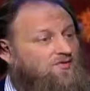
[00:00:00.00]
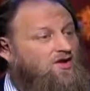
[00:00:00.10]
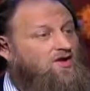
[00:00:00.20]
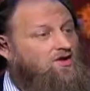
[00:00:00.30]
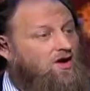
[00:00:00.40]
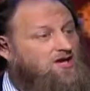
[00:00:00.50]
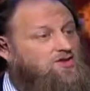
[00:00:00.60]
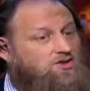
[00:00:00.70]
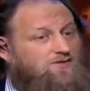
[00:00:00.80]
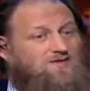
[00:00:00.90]
the
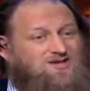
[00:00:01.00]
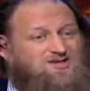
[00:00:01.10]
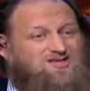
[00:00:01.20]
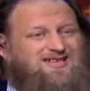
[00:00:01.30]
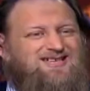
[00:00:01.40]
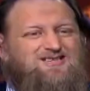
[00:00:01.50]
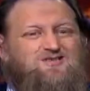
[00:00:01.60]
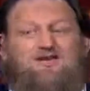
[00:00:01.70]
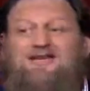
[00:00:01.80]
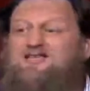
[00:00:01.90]
knowledge of this is
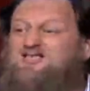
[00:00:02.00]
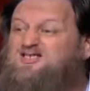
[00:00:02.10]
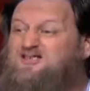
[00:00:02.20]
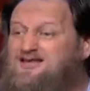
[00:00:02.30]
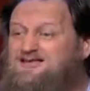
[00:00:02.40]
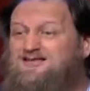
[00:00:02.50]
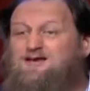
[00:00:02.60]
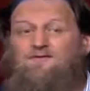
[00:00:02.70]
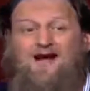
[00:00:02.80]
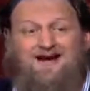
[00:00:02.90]

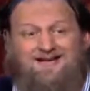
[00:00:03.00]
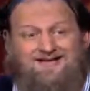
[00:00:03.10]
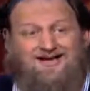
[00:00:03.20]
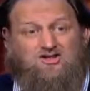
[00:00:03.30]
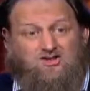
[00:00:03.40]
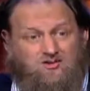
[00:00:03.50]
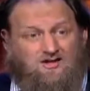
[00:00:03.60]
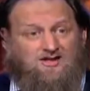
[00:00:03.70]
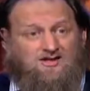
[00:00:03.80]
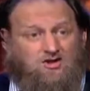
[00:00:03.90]
instinctive and natural
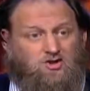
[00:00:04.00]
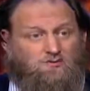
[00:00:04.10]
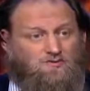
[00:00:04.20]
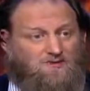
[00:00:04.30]
in the human